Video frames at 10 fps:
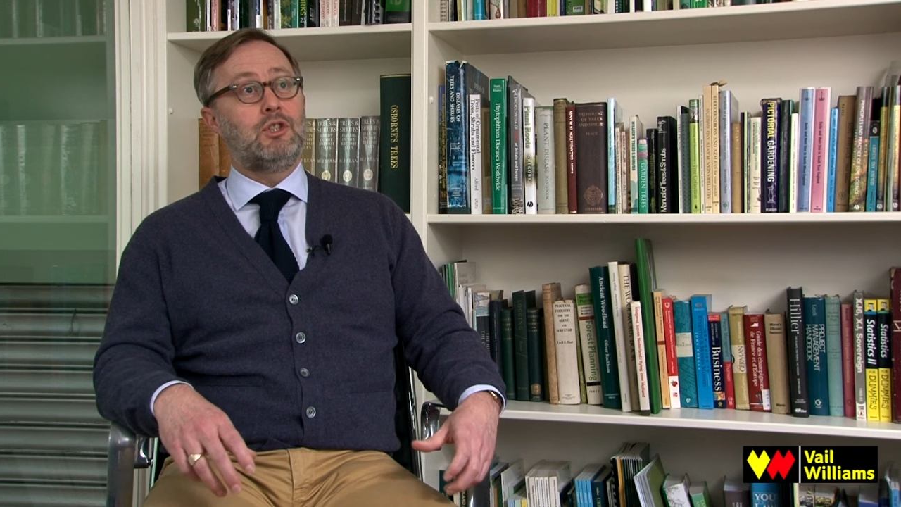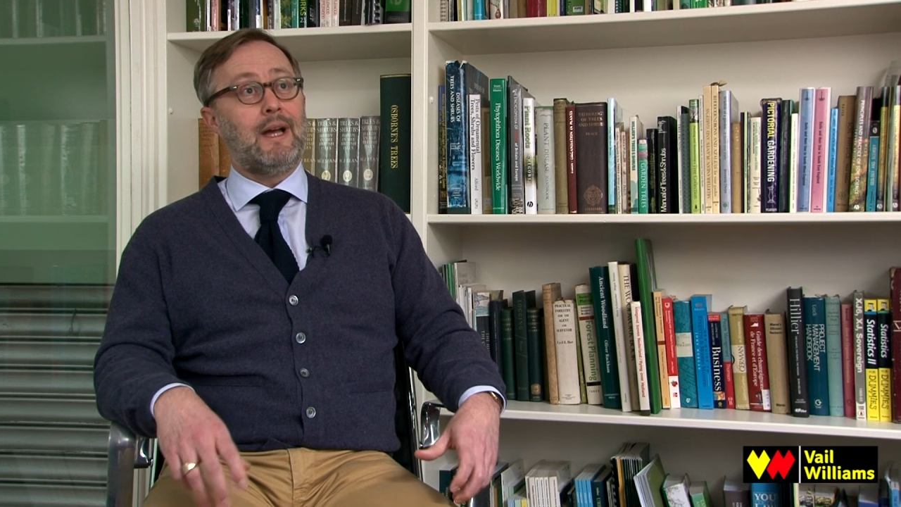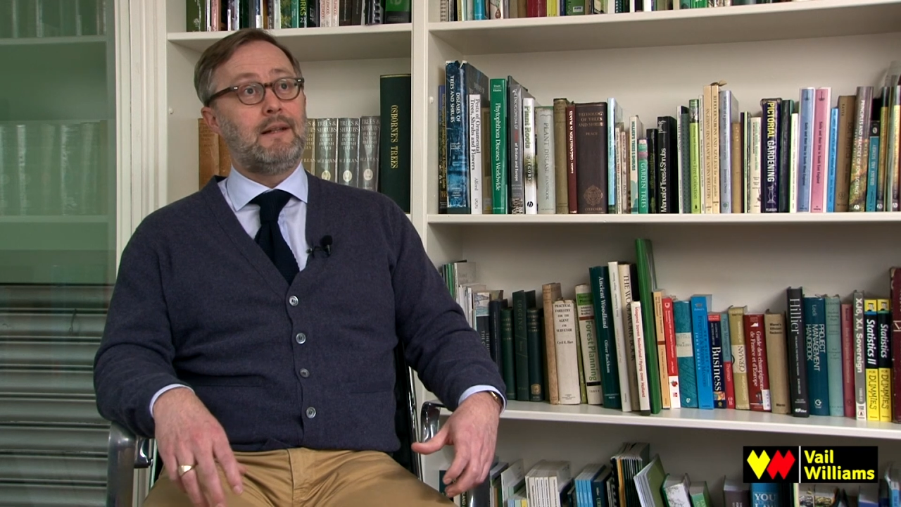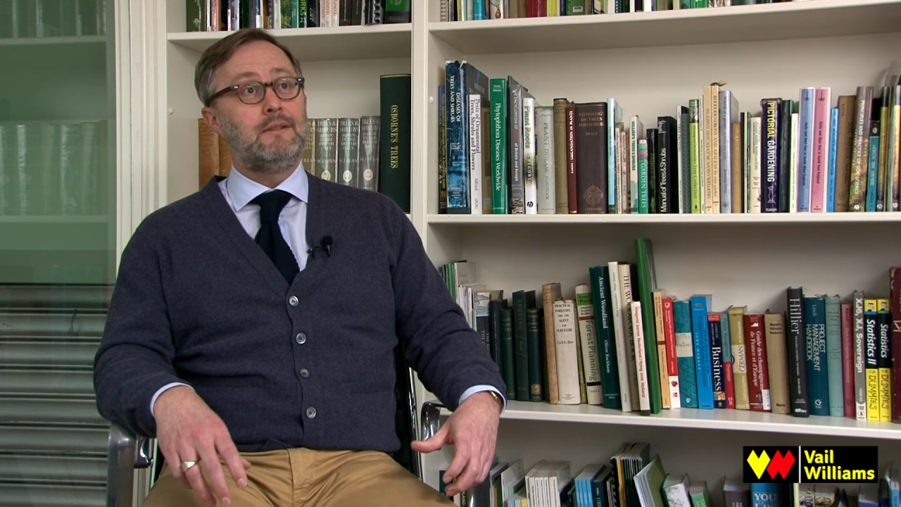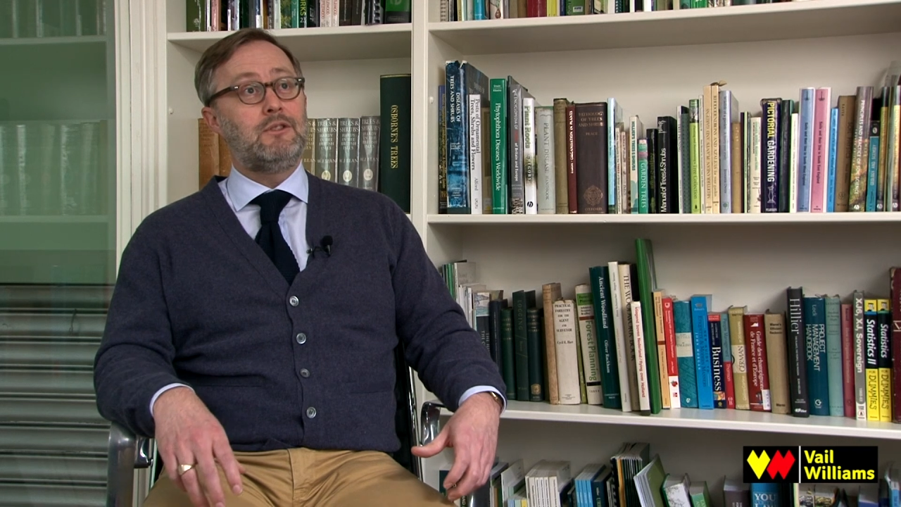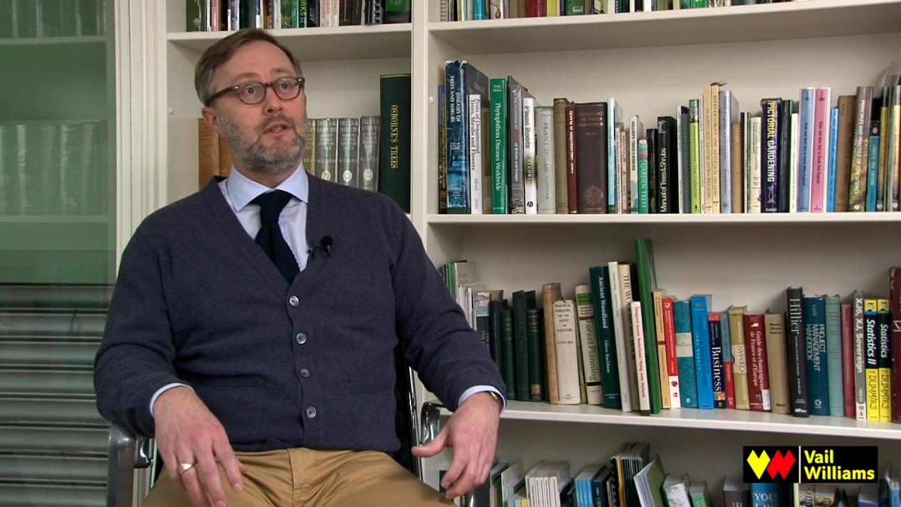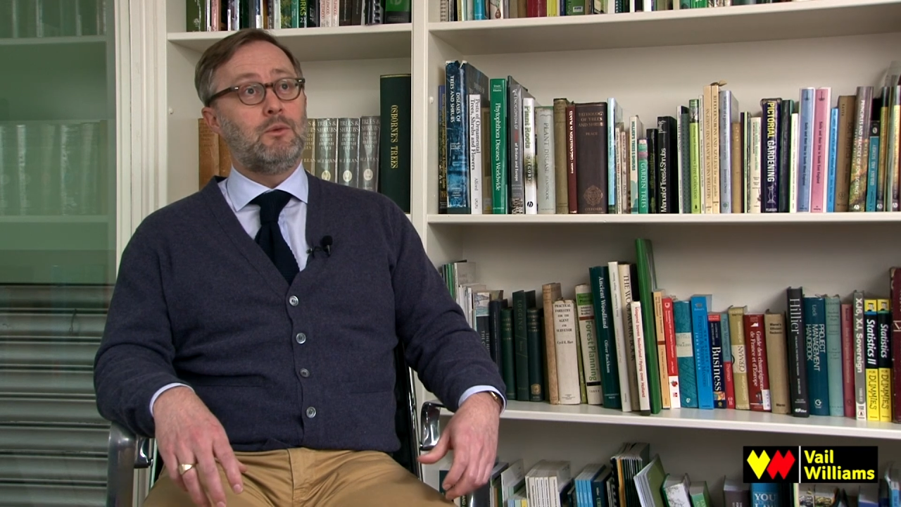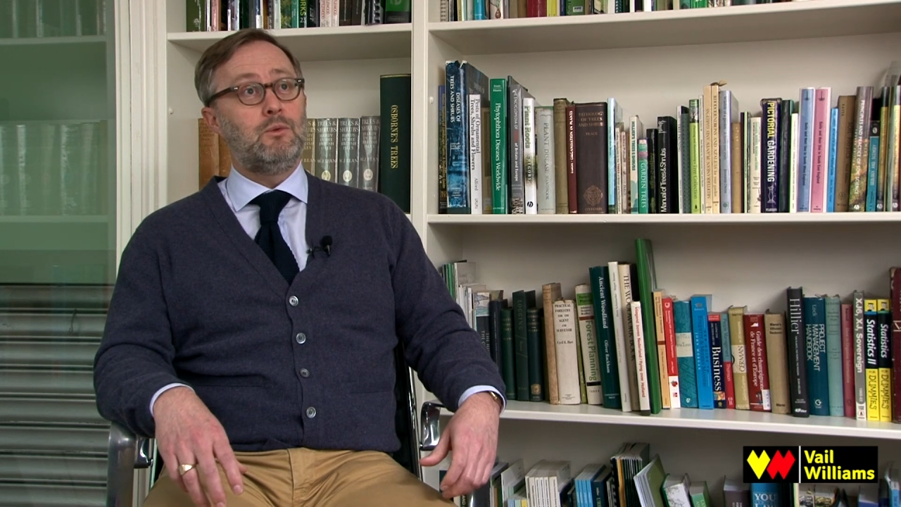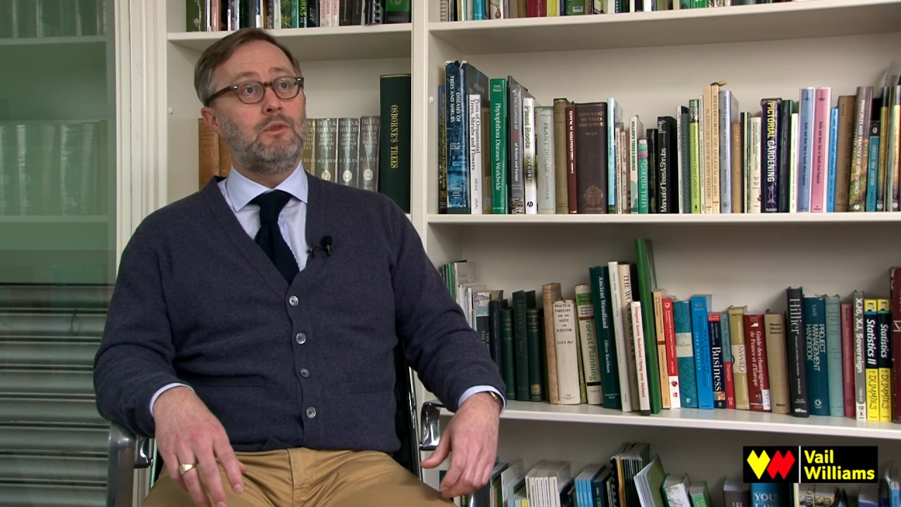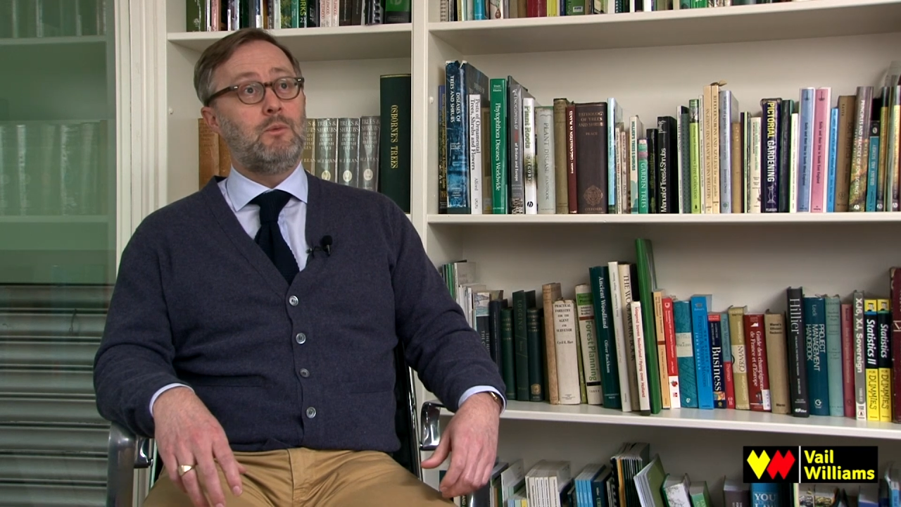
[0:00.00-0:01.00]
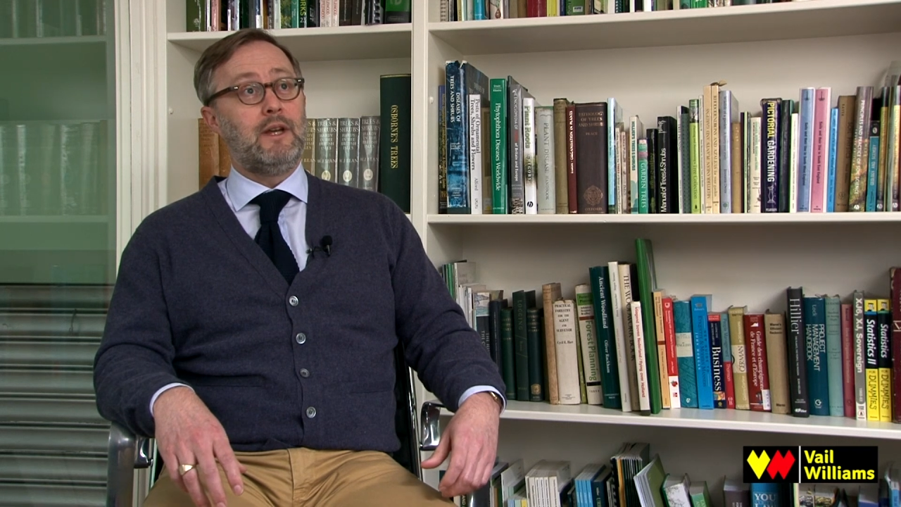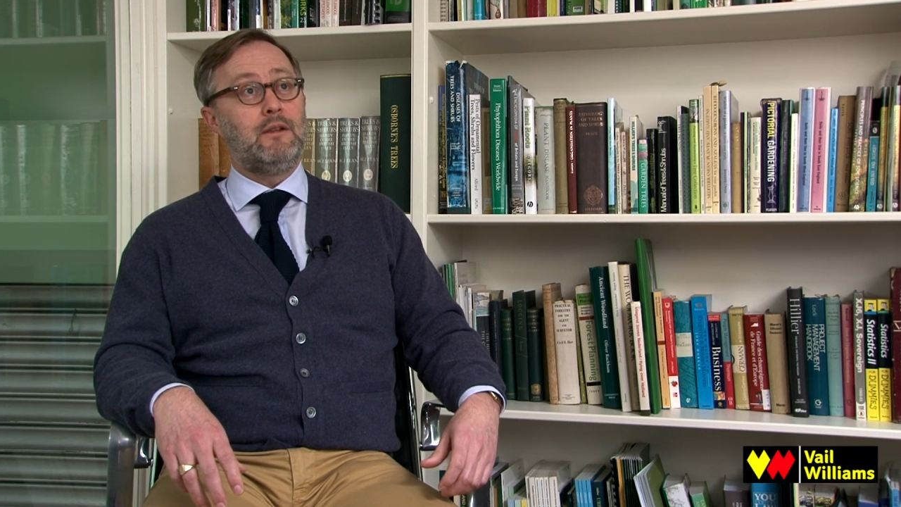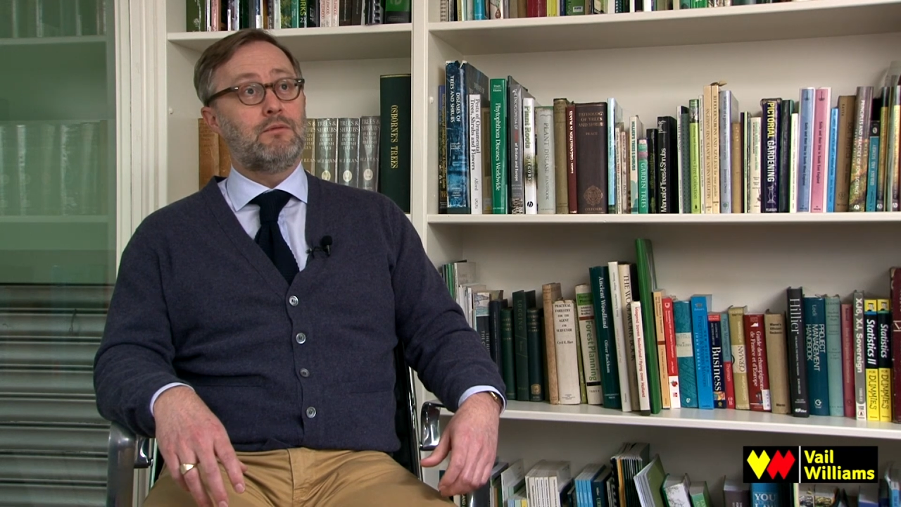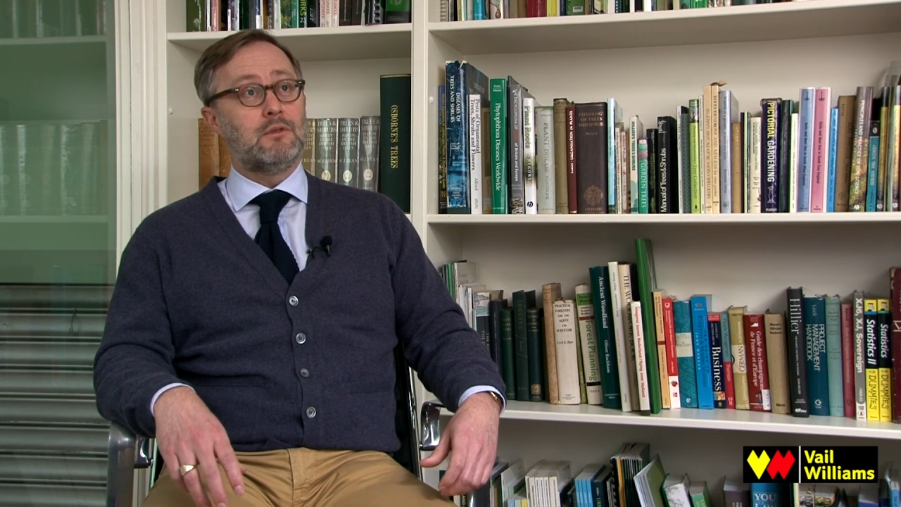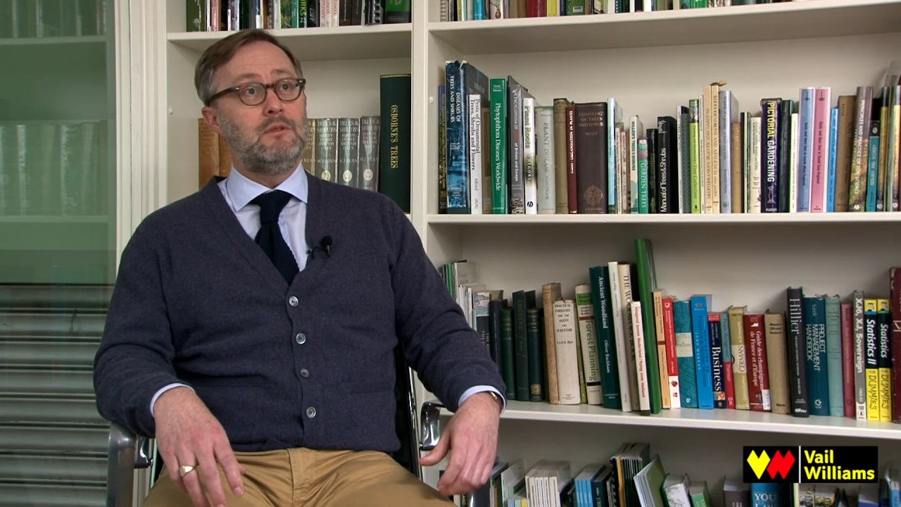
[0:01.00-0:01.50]
challenged it all the way
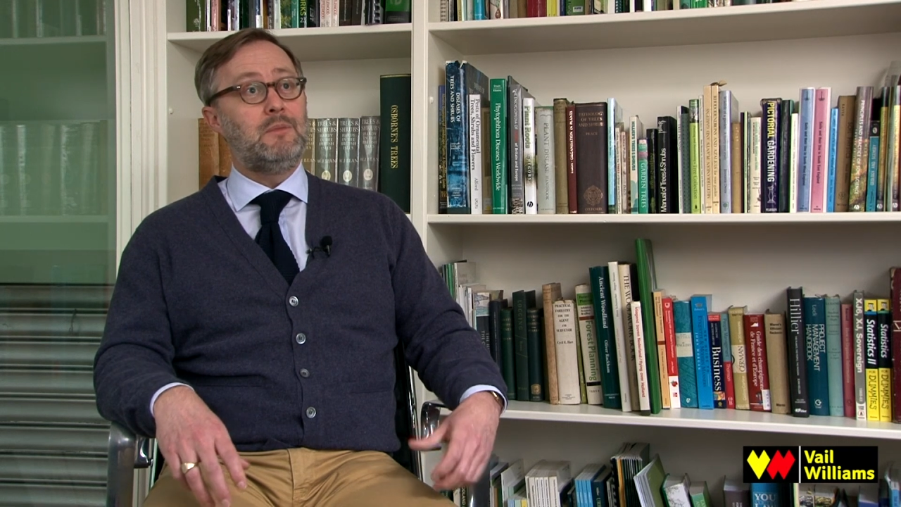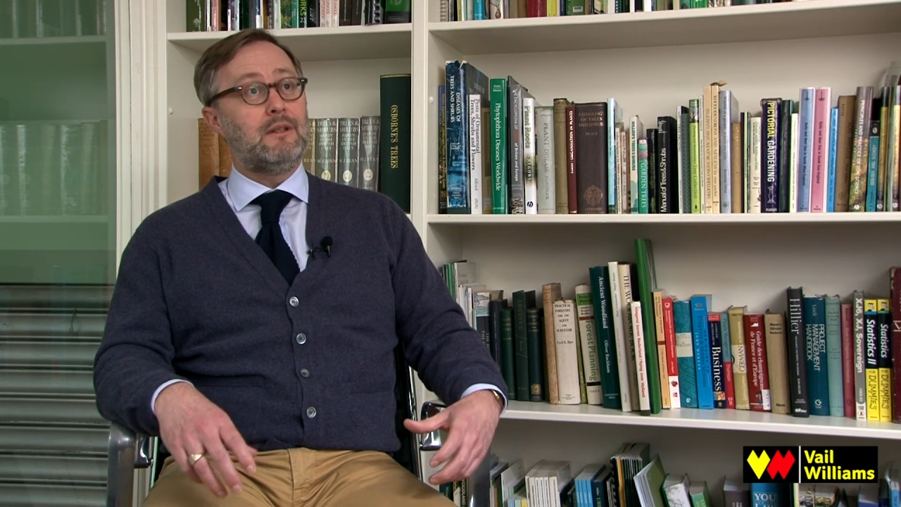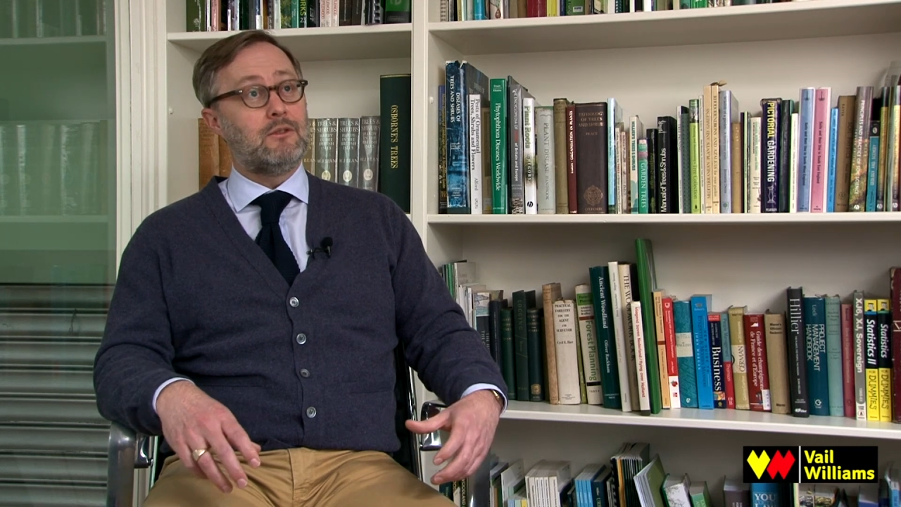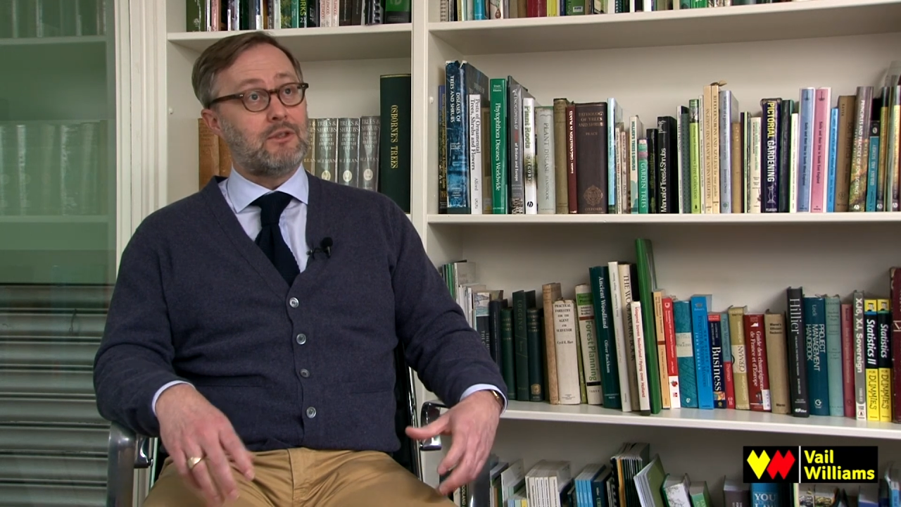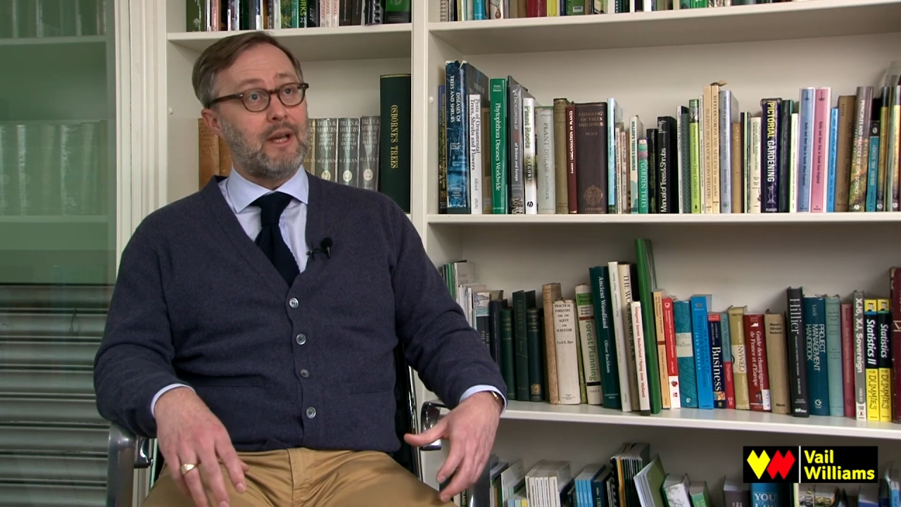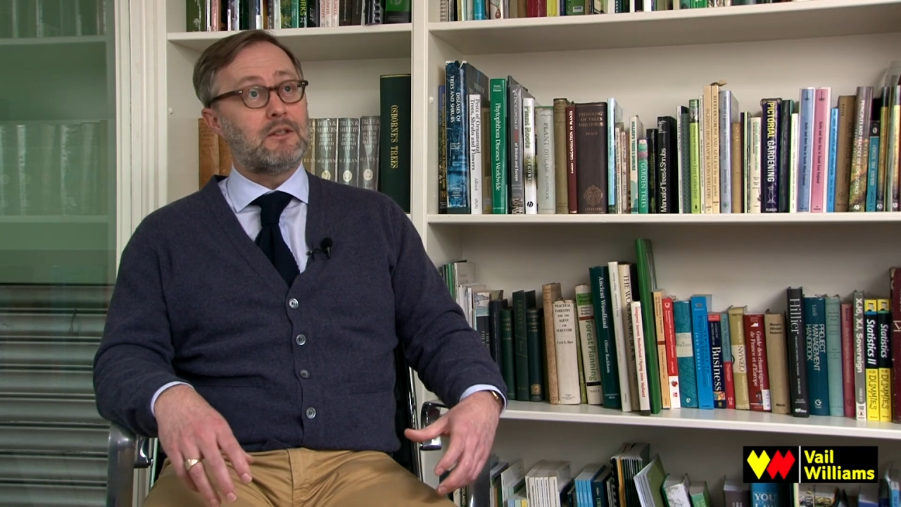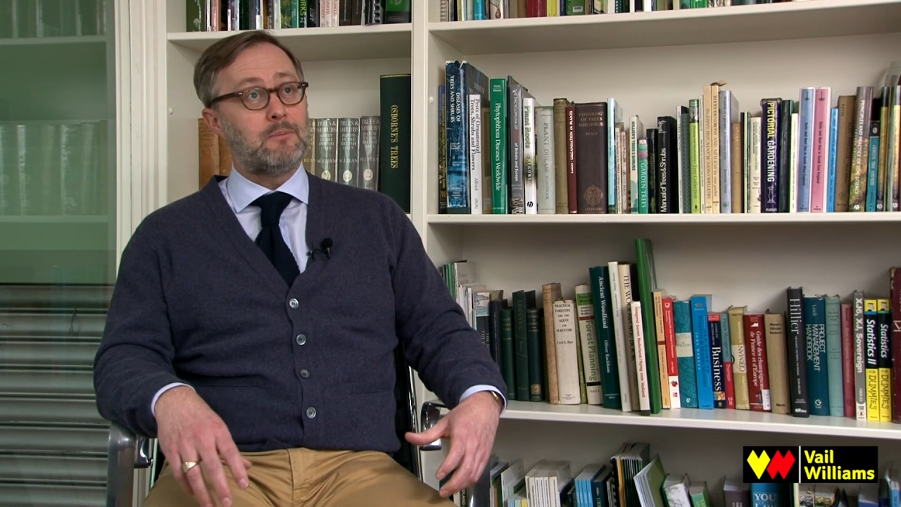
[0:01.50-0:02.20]
through because that's